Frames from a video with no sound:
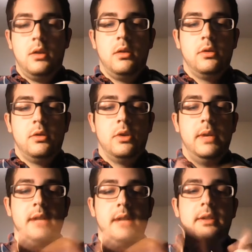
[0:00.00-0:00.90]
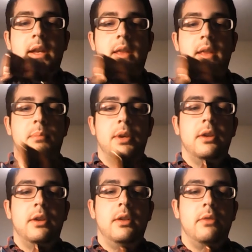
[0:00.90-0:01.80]
So inside that
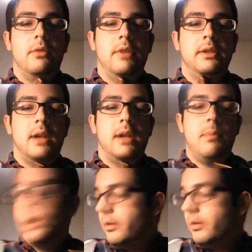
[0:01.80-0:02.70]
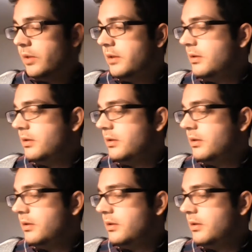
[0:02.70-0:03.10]
bundle, and the reason I bought one,